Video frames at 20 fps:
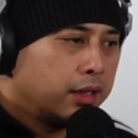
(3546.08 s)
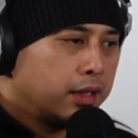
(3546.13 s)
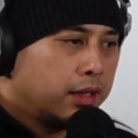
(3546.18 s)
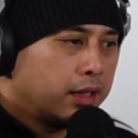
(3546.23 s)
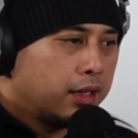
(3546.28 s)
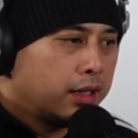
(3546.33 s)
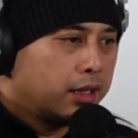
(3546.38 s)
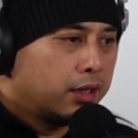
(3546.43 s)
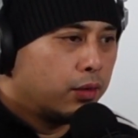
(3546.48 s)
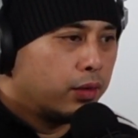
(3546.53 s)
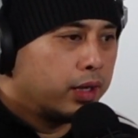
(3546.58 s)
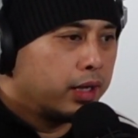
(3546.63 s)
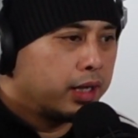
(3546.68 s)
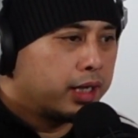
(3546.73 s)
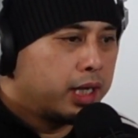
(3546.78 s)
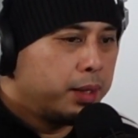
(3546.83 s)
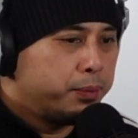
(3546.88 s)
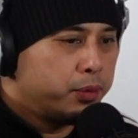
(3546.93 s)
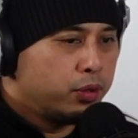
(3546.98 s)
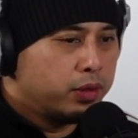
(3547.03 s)
we're going to
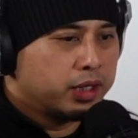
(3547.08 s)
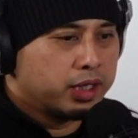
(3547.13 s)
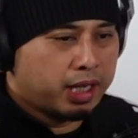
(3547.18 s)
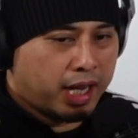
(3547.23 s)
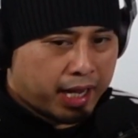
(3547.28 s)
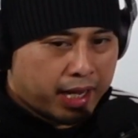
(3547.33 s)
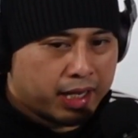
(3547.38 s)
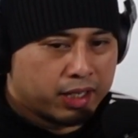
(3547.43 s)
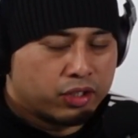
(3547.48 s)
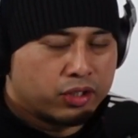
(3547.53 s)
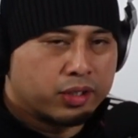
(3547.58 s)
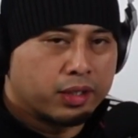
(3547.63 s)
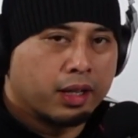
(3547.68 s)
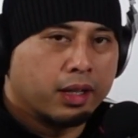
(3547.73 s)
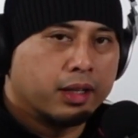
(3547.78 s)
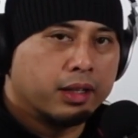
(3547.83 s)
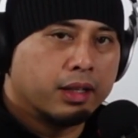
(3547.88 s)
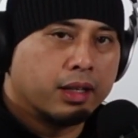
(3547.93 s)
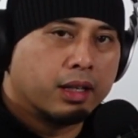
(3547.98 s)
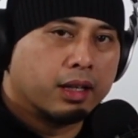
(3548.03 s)
keep you engaged
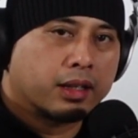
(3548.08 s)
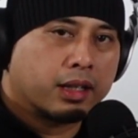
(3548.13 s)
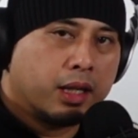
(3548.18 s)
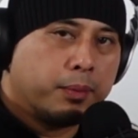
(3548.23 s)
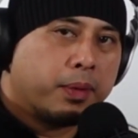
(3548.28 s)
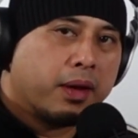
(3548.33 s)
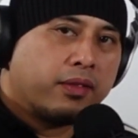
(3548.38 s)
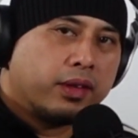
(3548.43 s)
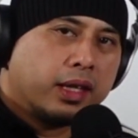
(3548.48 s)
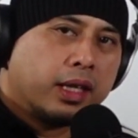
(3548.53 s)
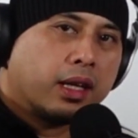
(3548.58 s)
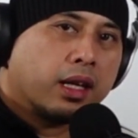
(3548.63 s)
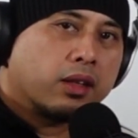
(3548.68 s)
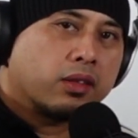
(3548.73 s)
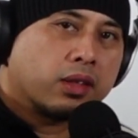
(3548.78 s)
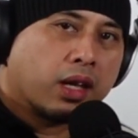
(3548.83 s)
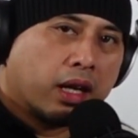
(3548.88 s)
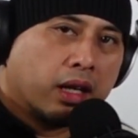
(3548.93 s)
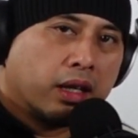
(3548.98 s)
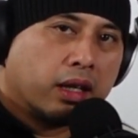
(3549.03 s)
and keep everything
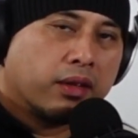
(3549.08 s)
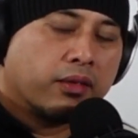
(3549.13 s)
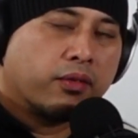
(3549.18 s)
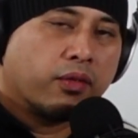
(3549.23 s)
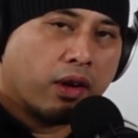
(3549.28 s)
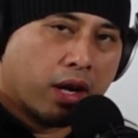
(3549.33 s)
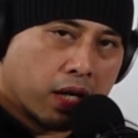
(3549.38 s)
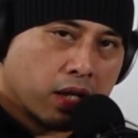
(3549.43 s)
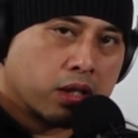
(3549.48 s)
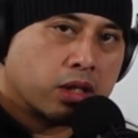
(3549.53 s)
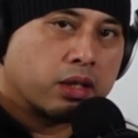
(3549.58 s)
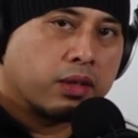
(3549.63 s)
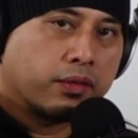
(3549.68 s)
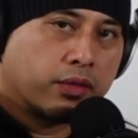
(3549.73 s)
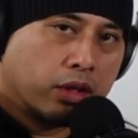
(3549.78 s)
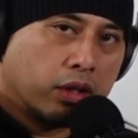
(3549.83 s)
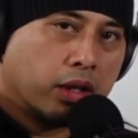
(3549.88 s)
exciting and fresh for